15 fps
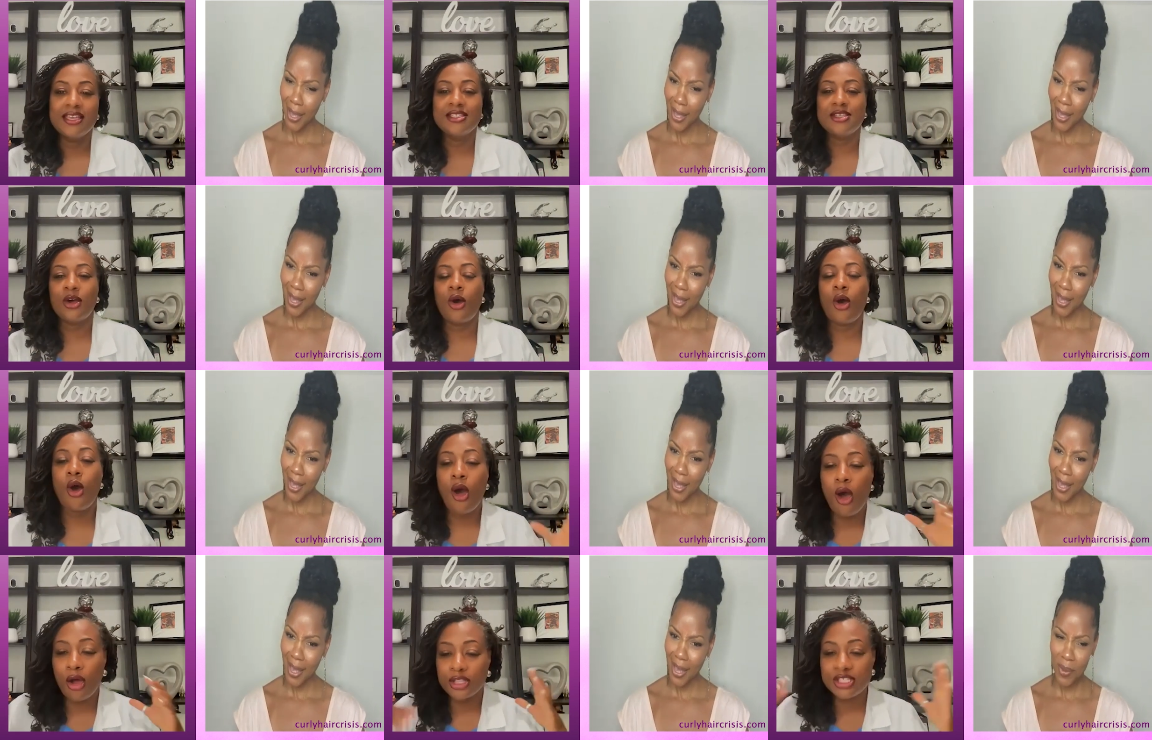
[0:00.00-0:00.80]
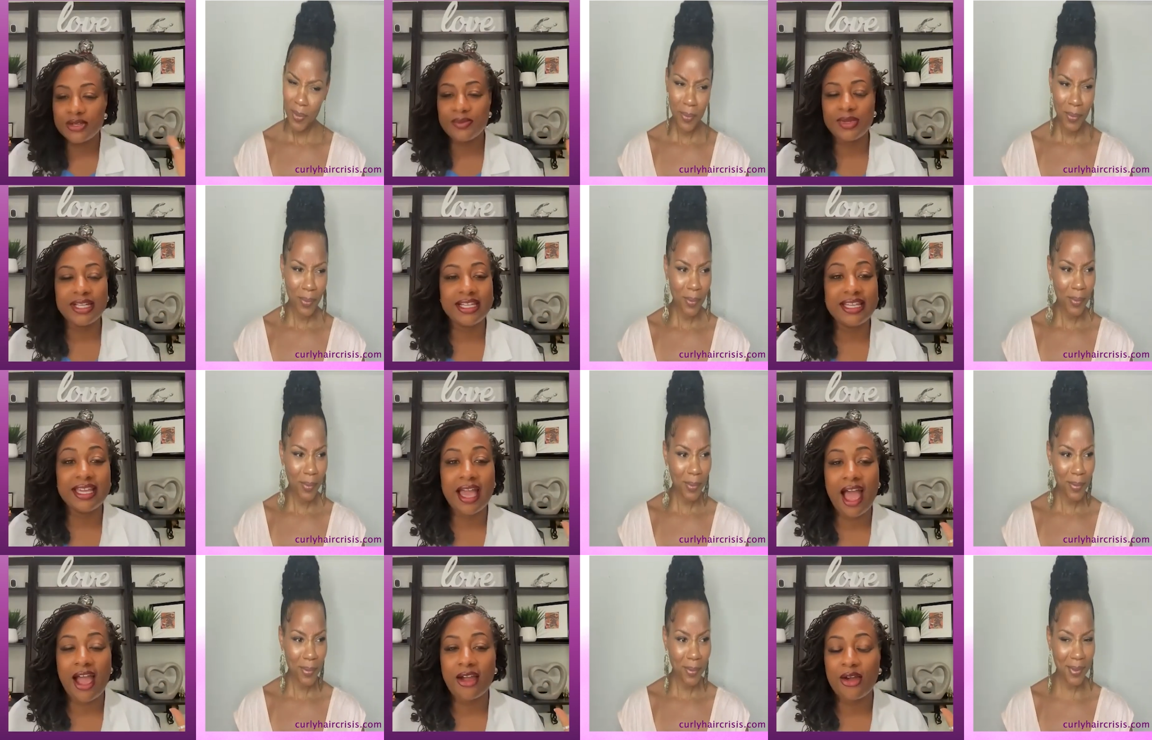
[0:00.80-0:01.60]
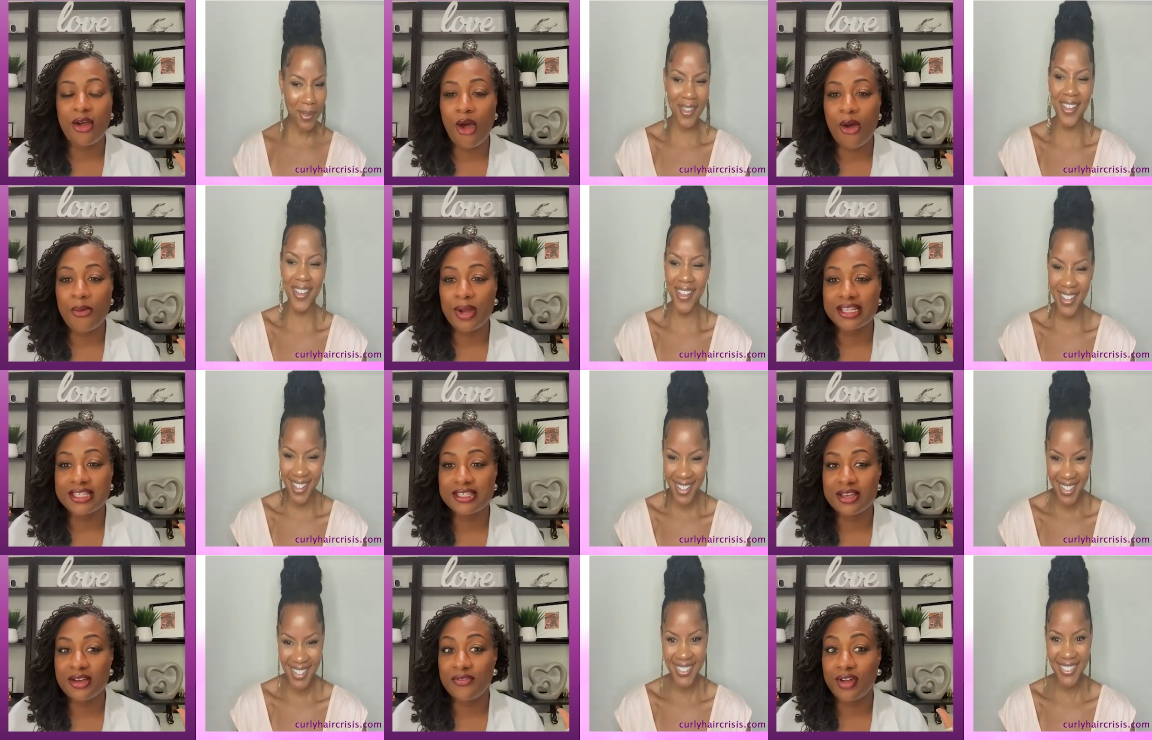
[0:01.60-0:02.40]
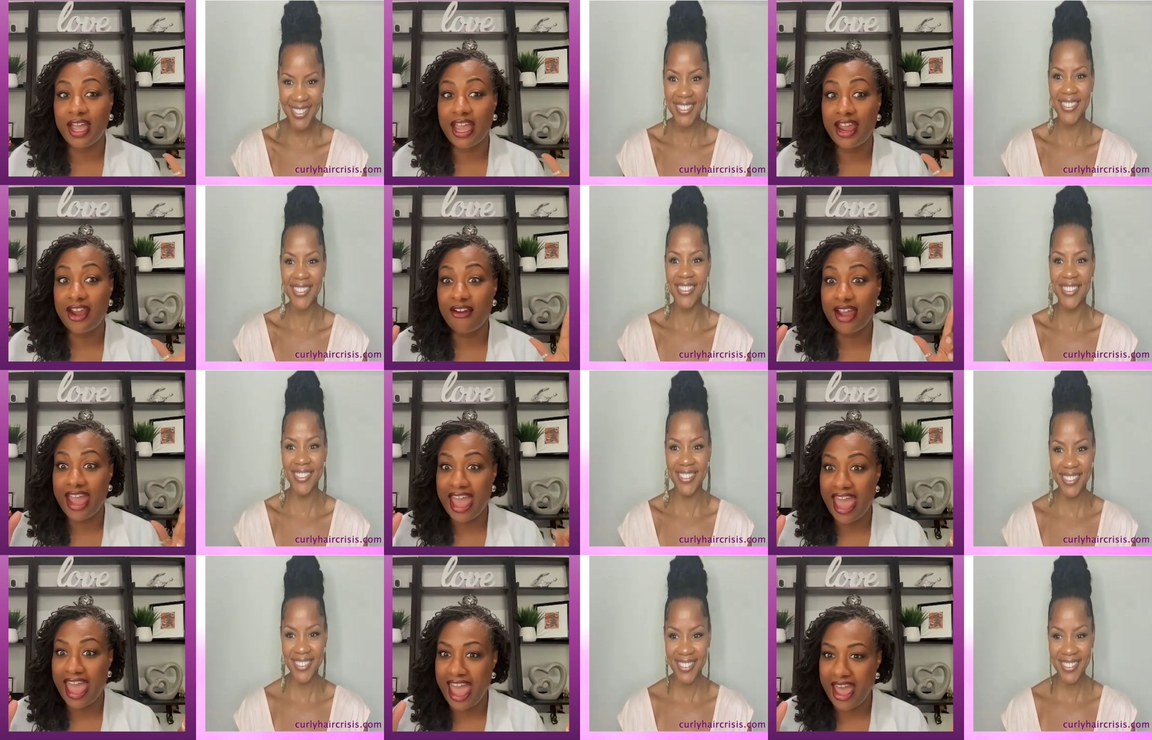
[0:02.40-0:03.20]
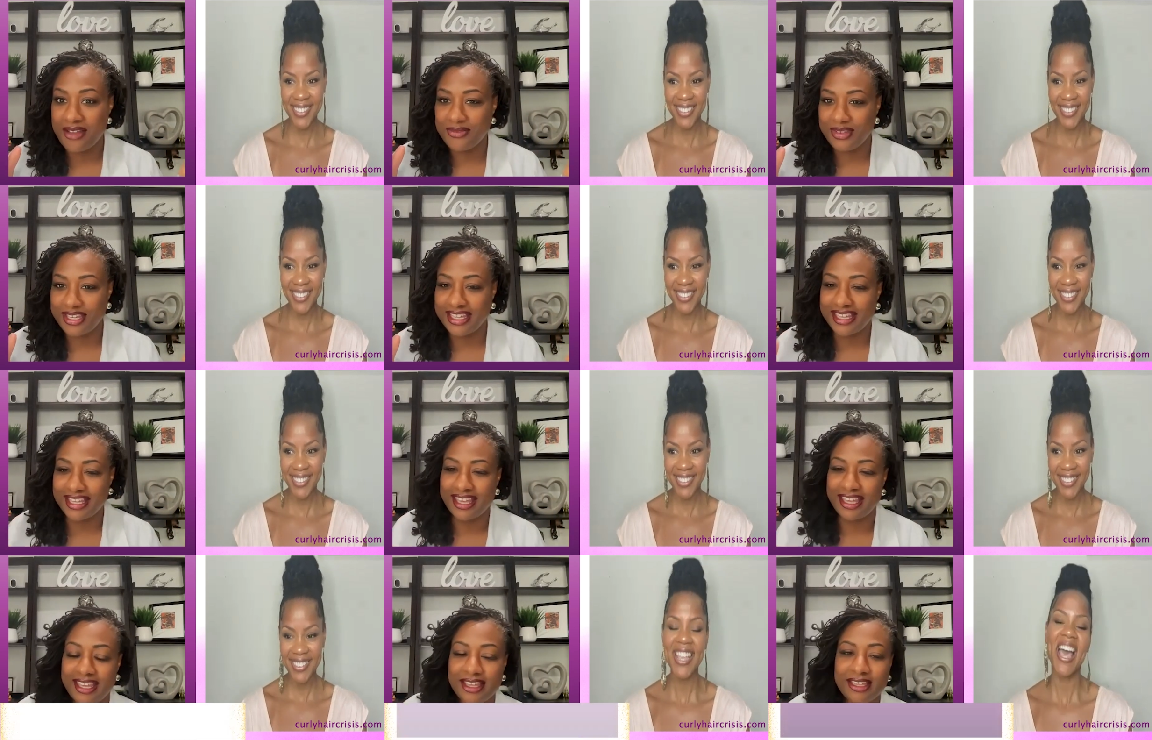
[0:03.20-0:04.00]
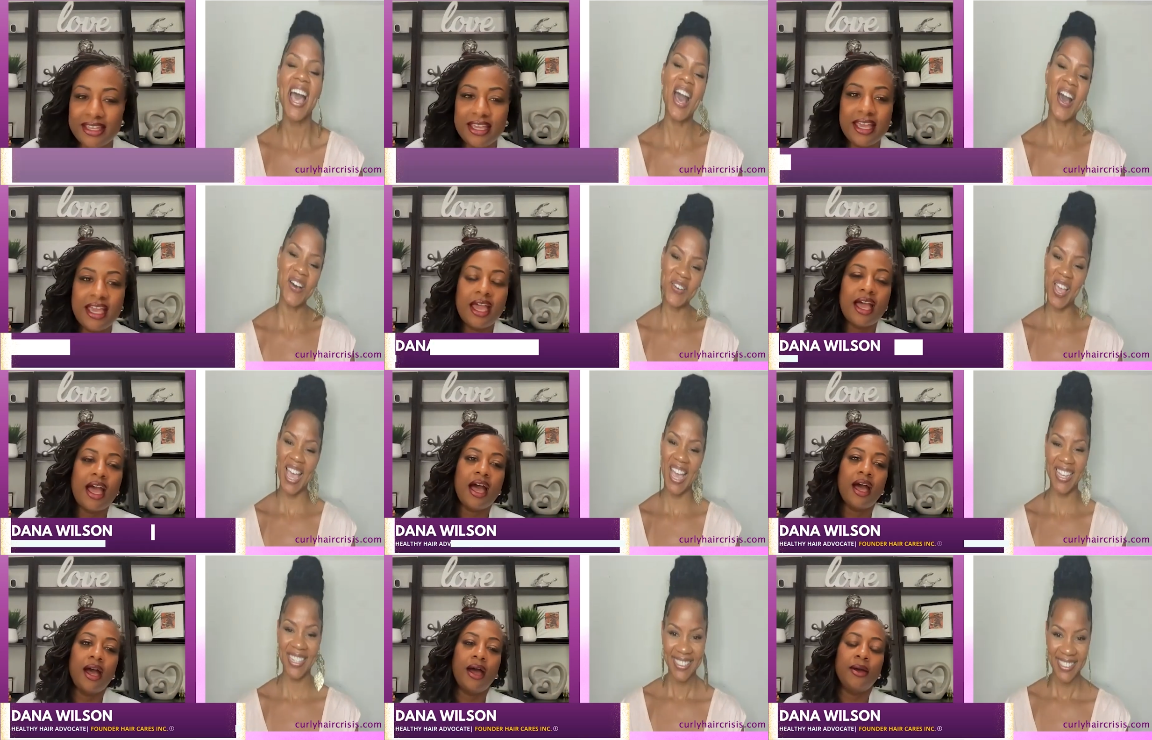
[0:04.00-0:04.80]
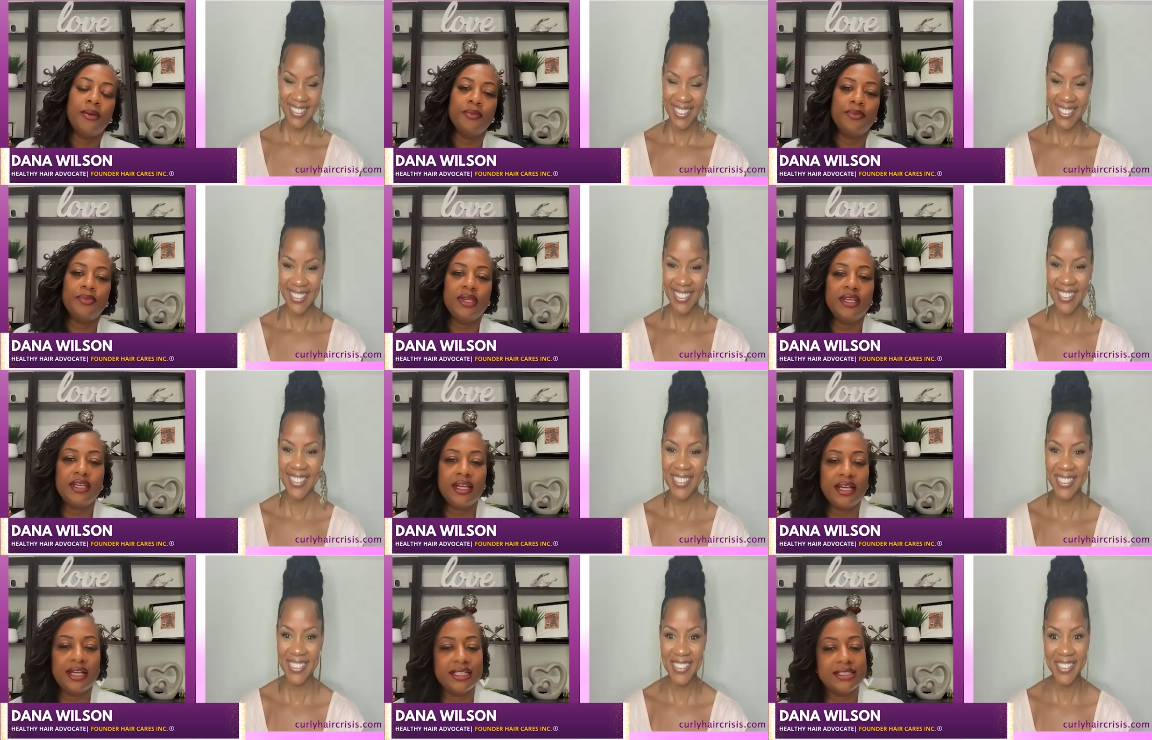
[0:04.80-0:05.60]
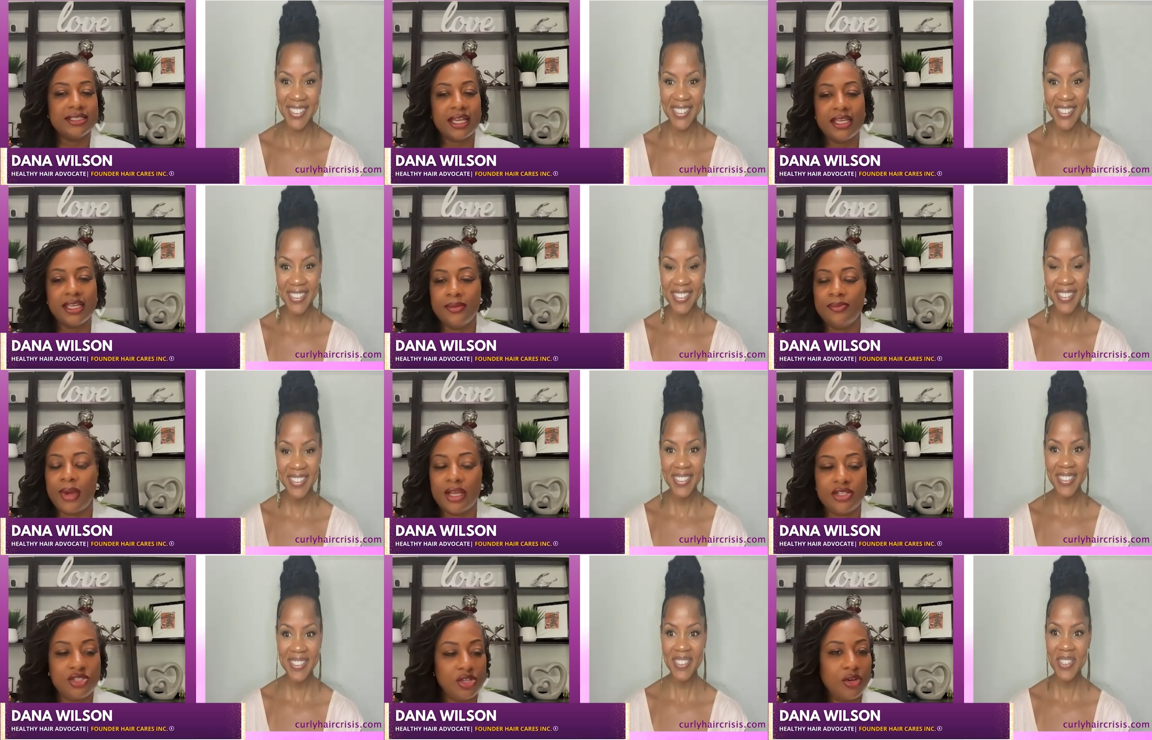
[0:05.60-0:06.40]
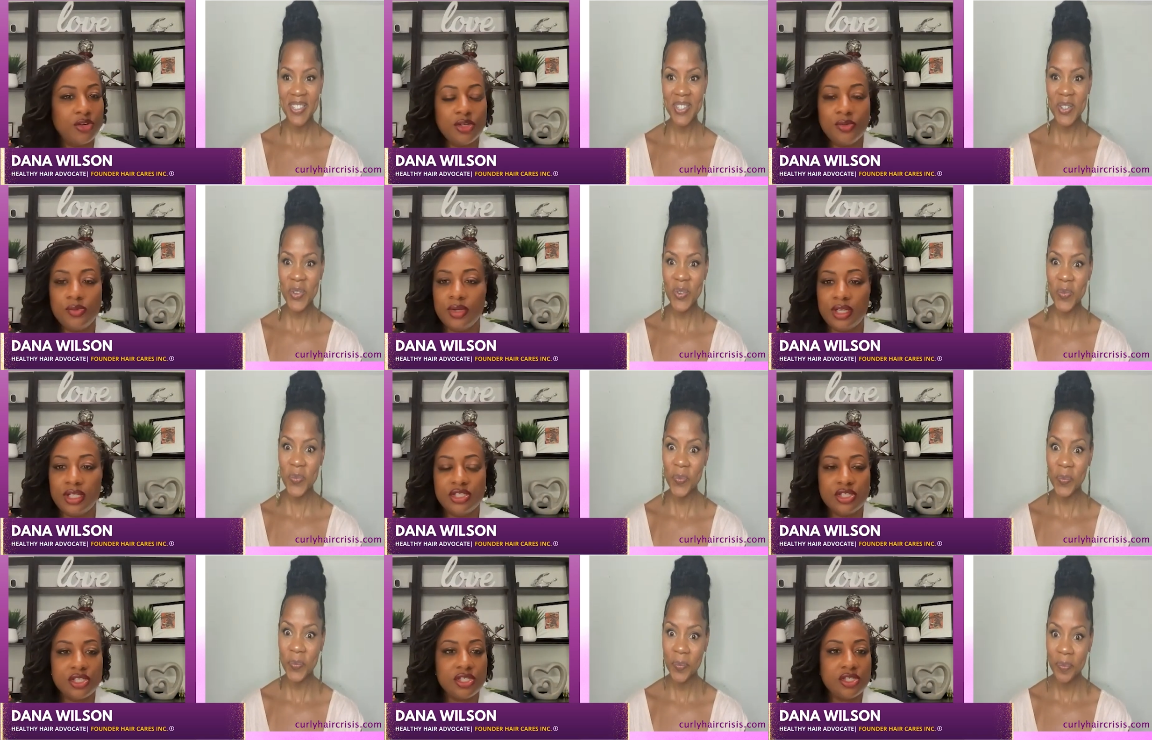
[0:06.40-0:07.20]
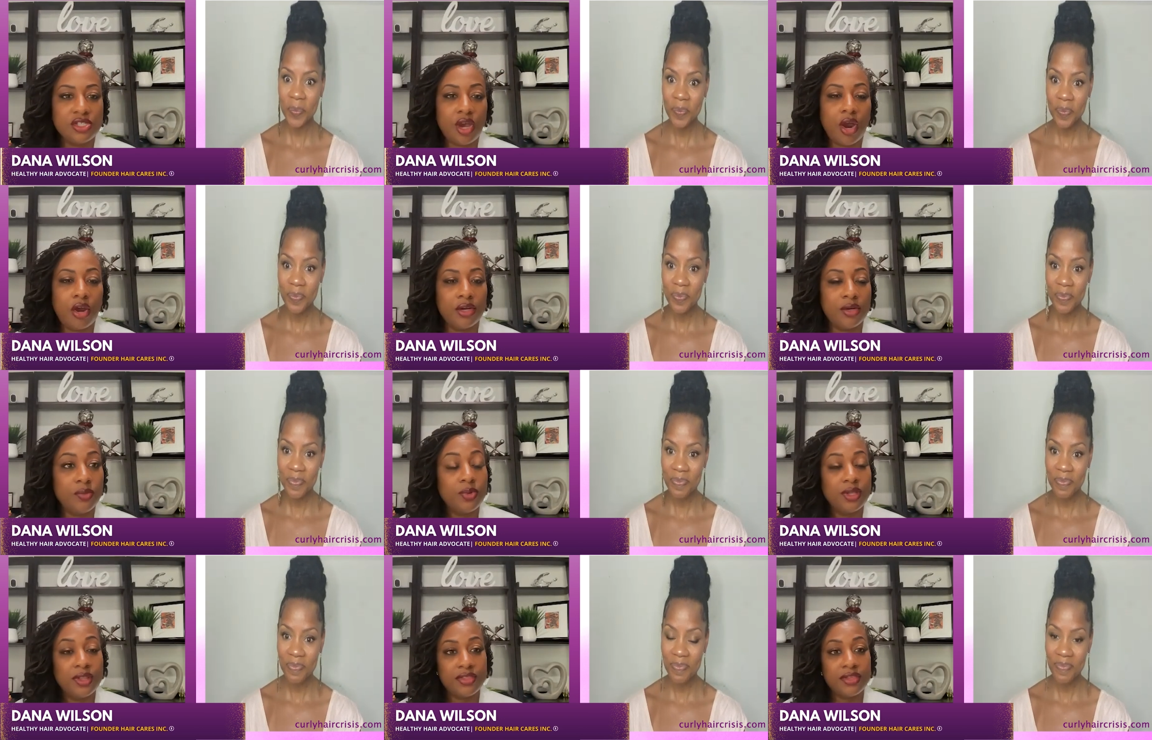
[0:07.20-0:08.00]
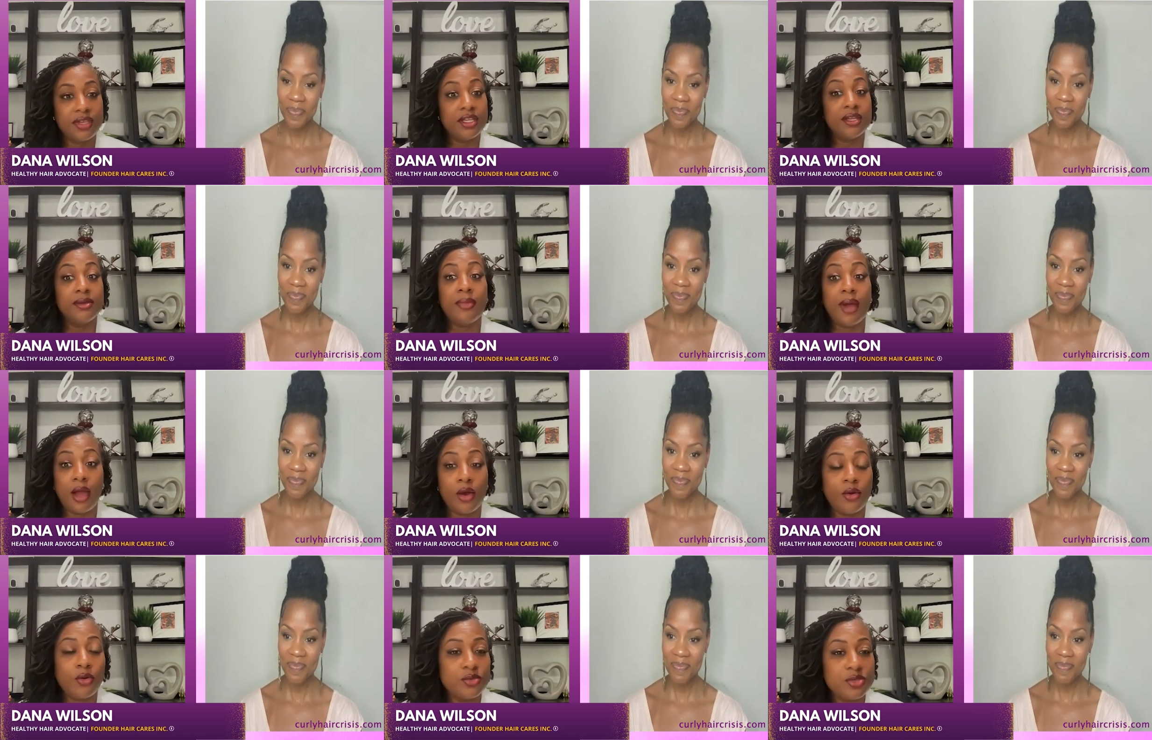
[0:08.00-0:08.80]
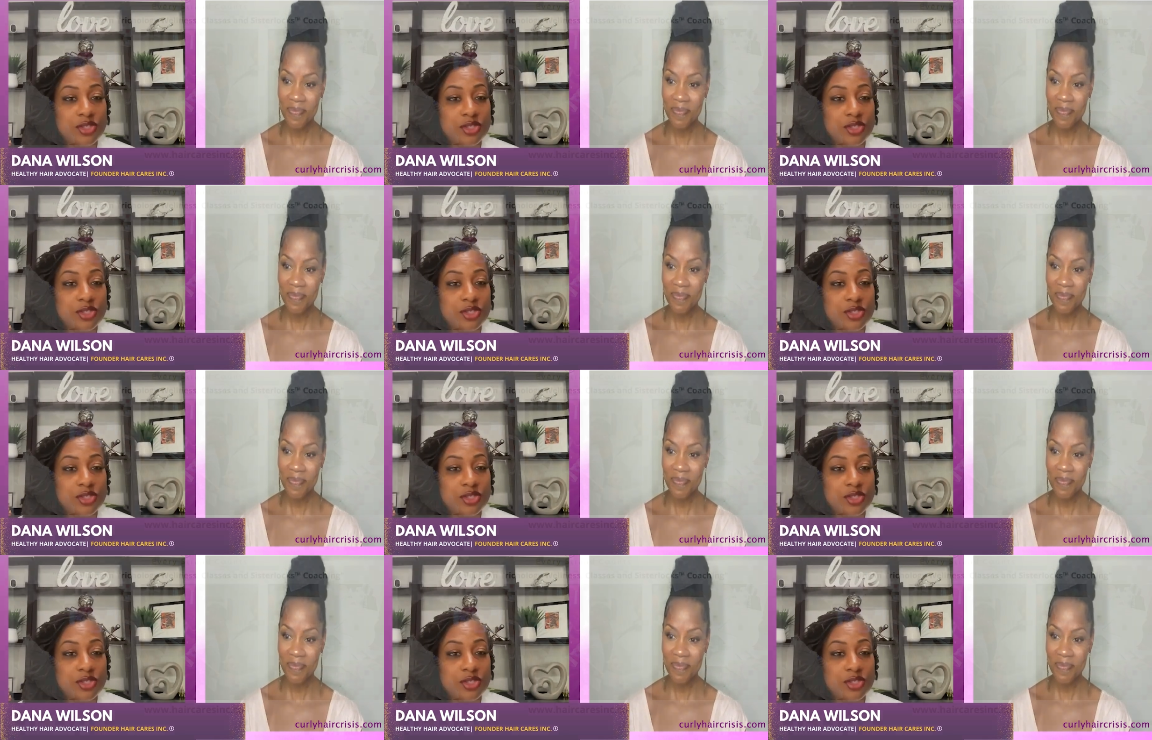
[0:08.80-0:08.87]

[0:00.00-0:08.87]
Speaker 1: So ultimately, I call myself a hair advocate okay. um, mm-hmm. because my journey really just started with getting my own